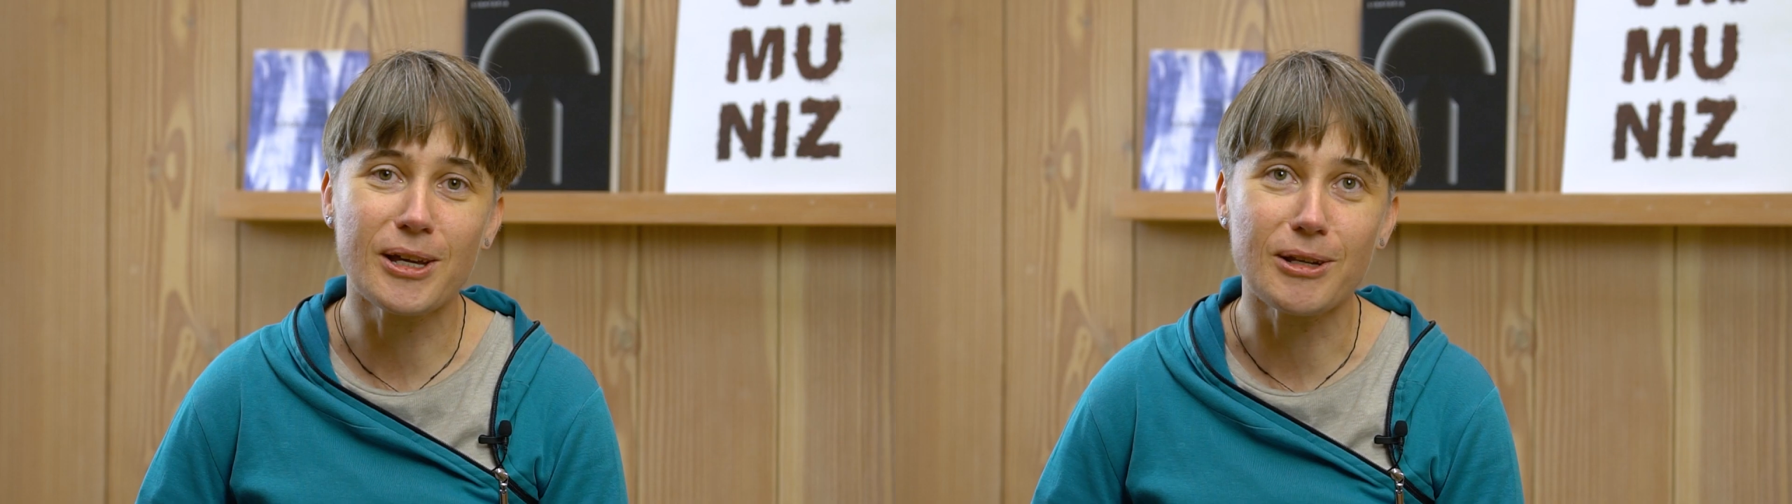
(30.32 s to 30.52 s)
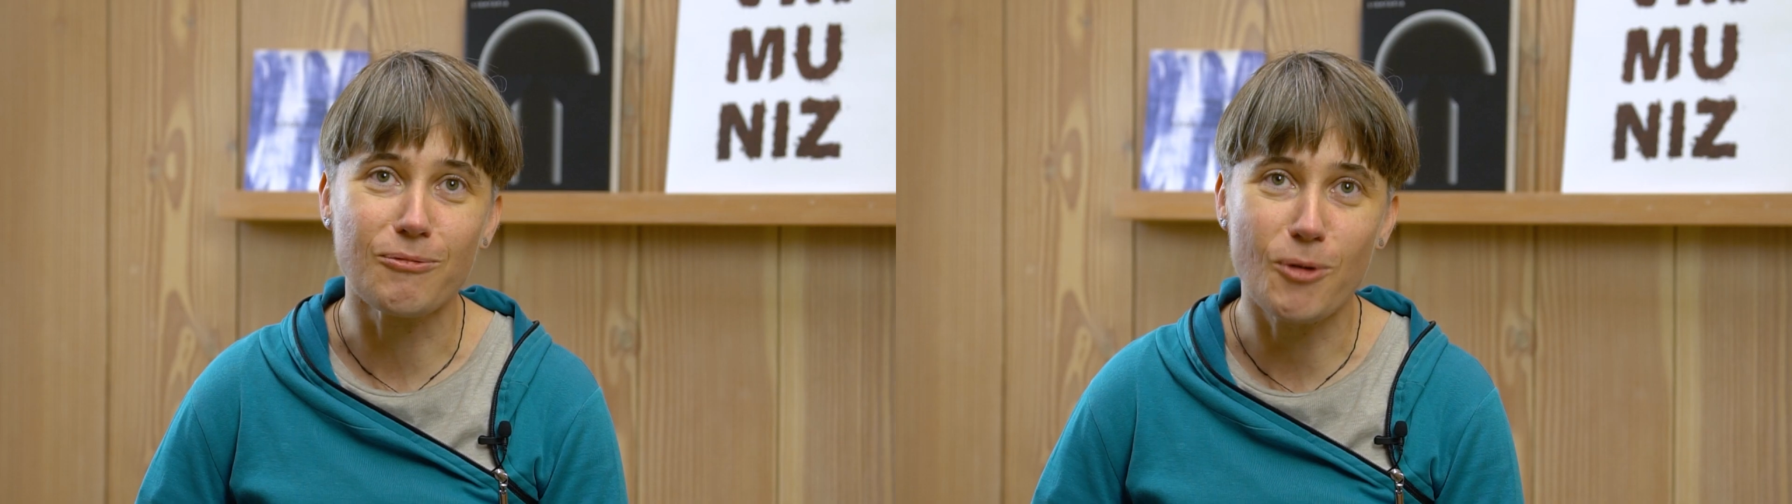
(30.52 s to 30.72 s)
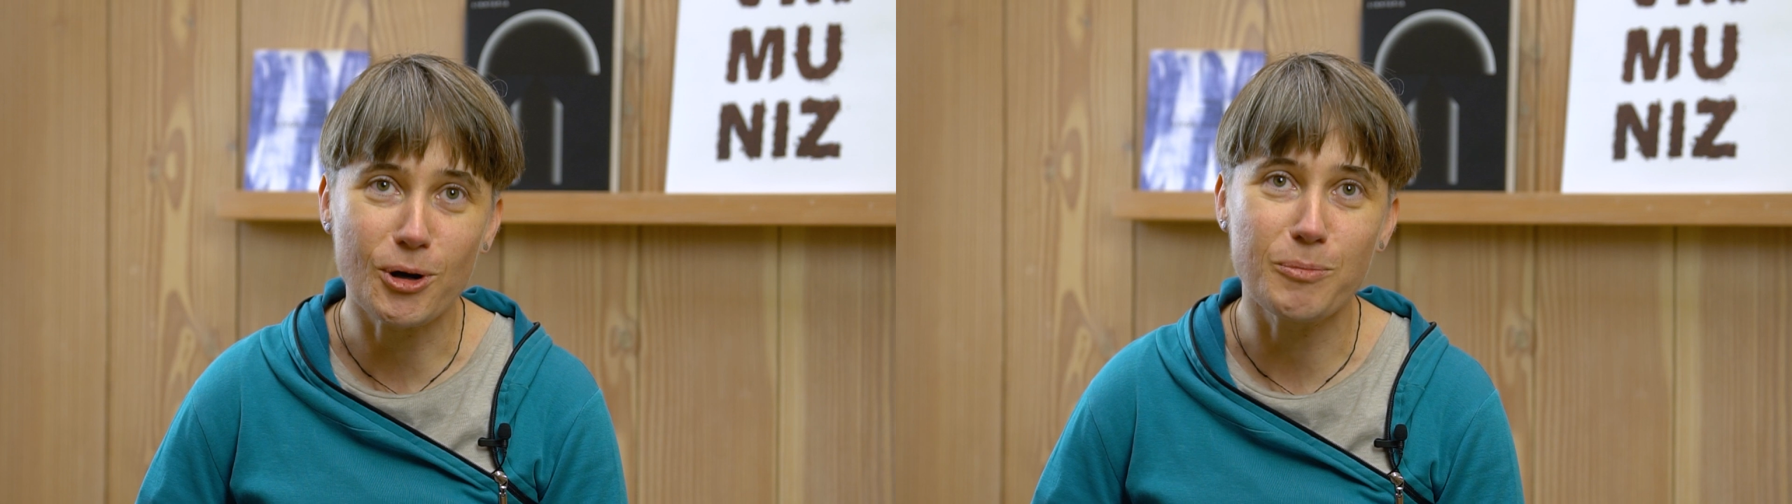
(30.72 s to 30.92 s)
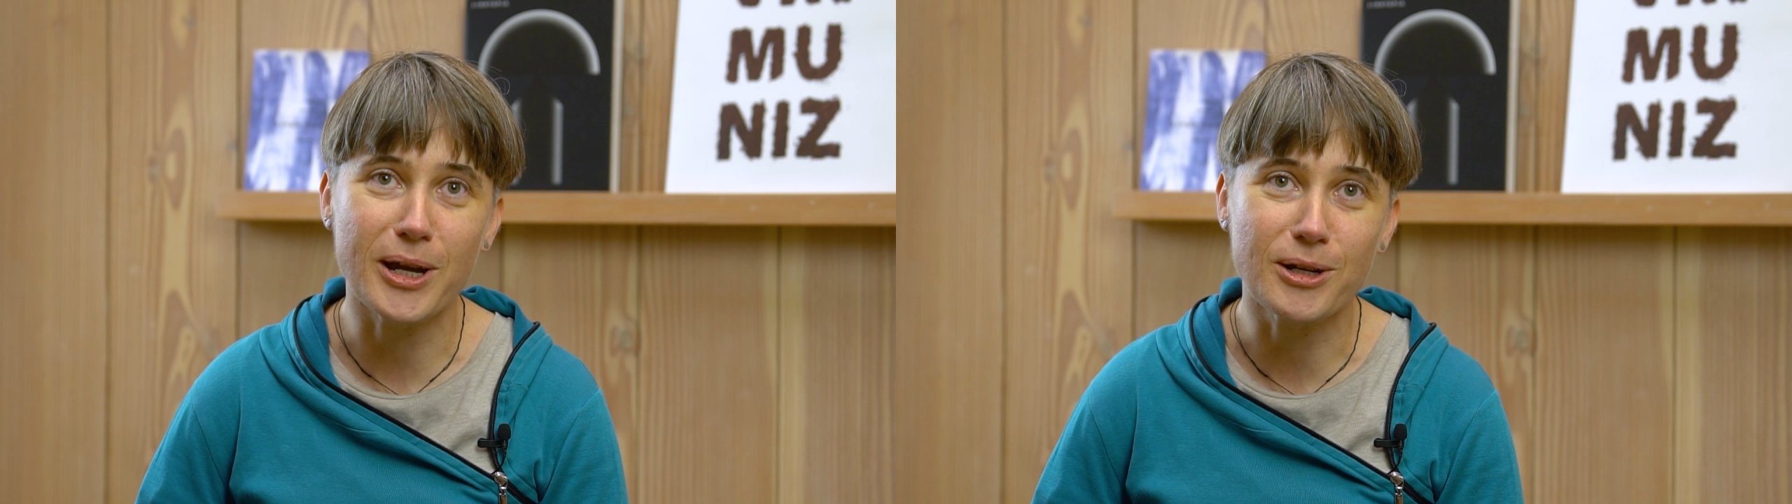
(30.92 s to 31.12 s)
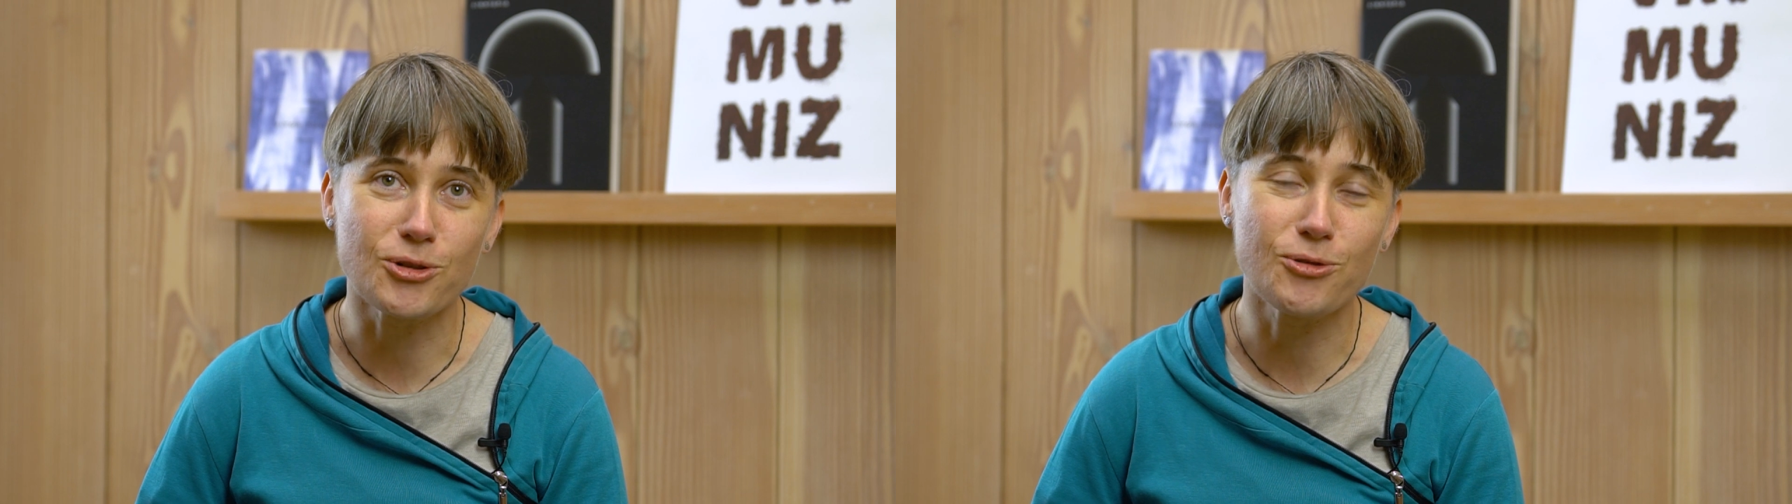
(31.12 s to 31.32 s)
In Work
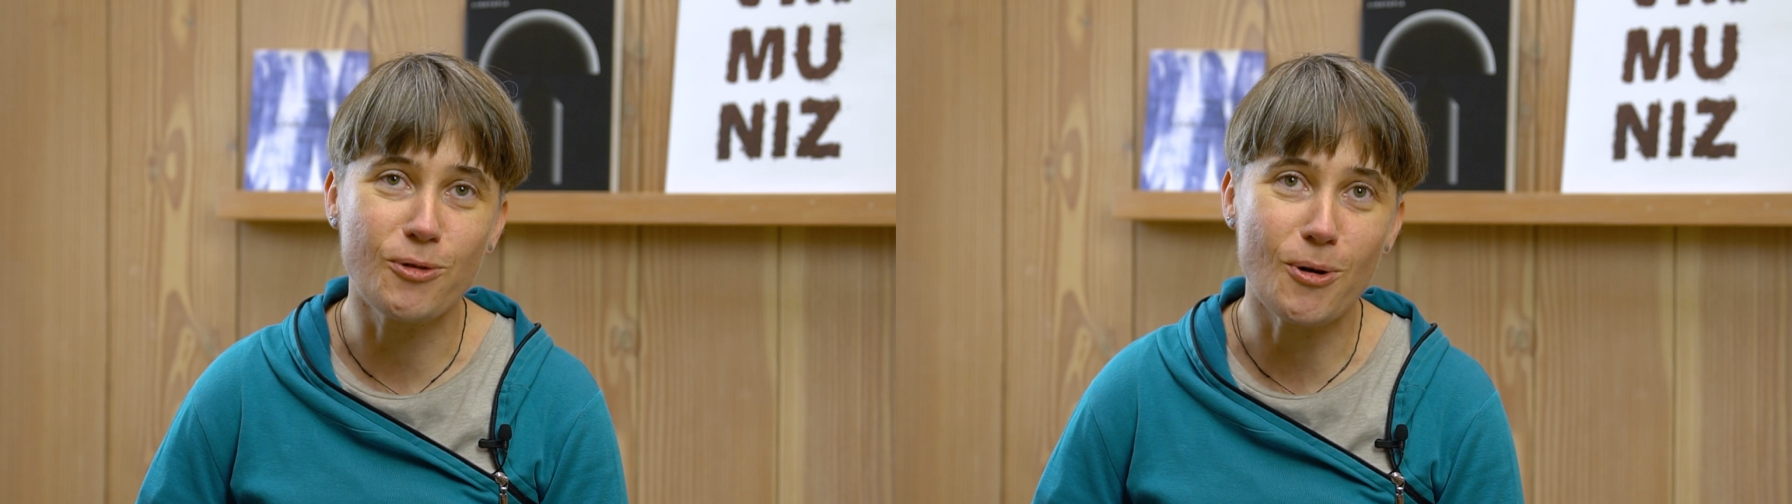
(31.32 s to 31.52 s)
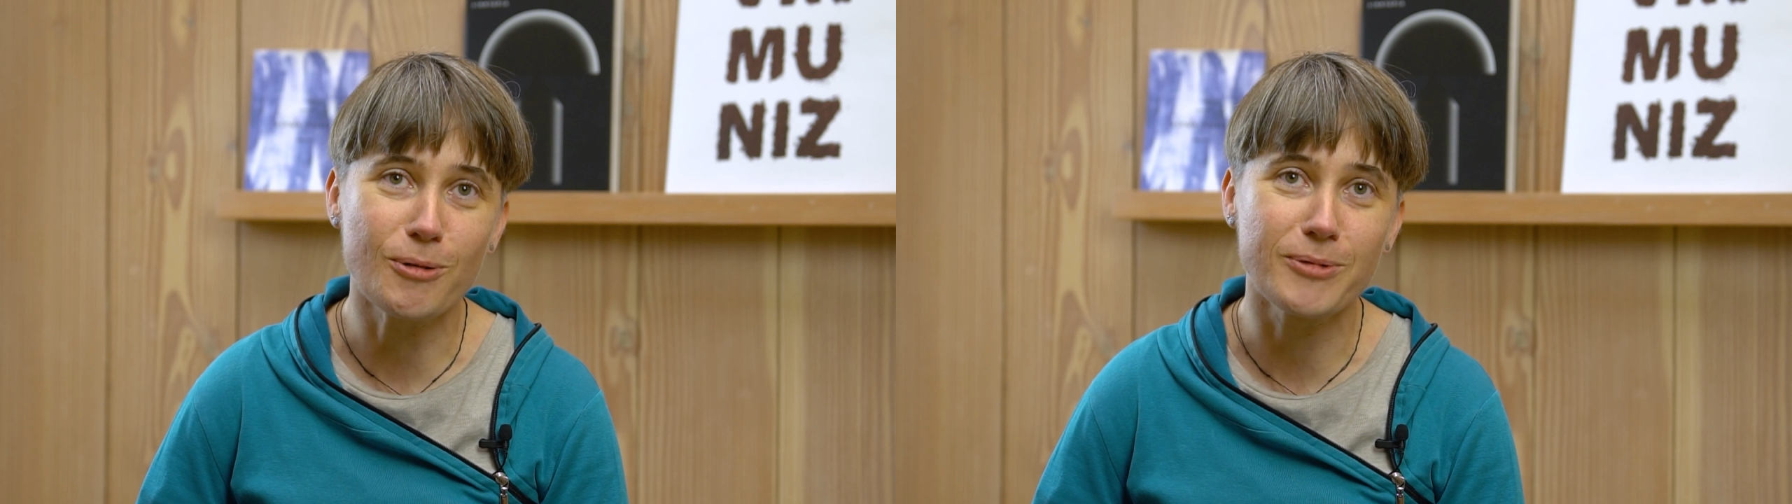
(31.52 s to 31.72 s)
Package 4,